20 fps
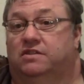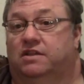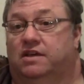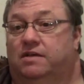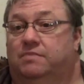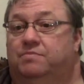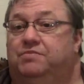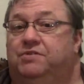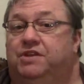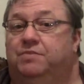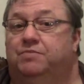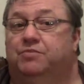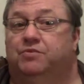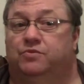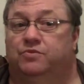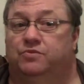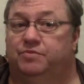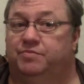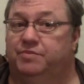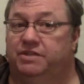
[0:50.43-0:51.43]
that
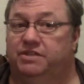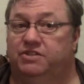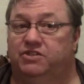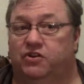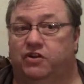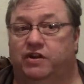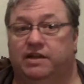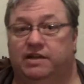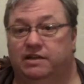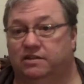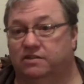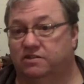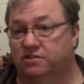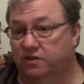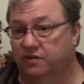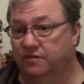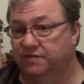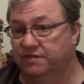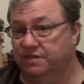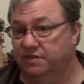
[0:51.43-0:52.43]
people would be trading
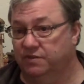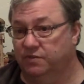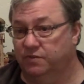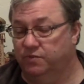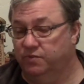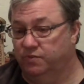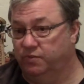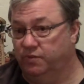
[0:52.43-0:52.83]
services